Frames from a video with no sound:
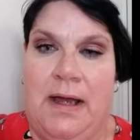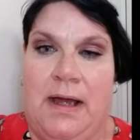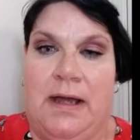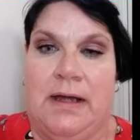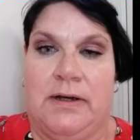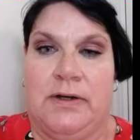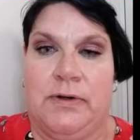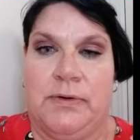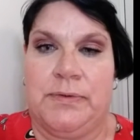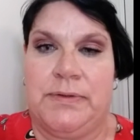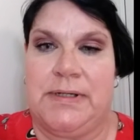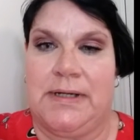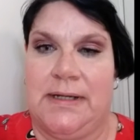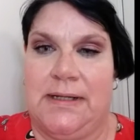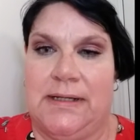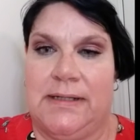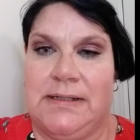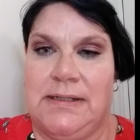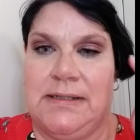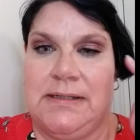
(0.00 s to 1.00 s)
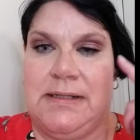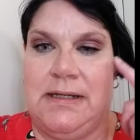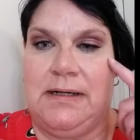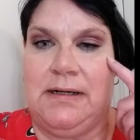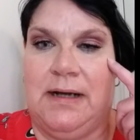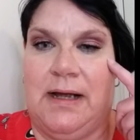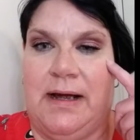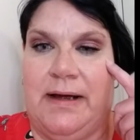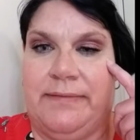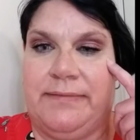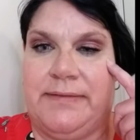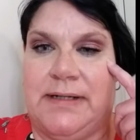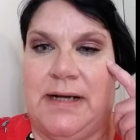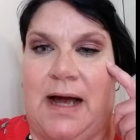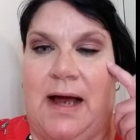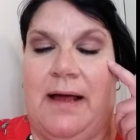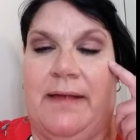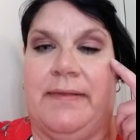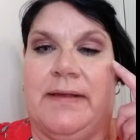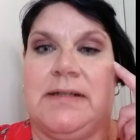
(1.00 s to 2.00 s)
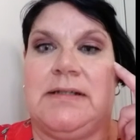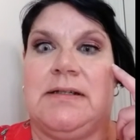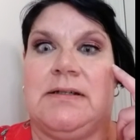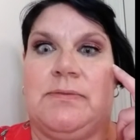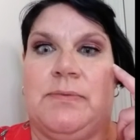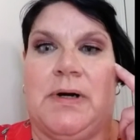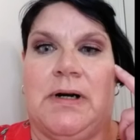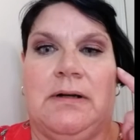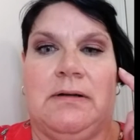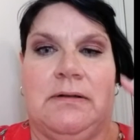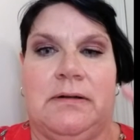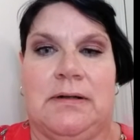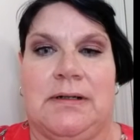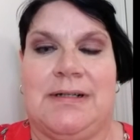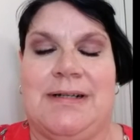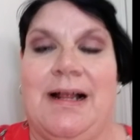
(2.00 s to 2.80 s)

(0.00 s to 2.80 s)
And you'll see this is the left eye and this is what it looks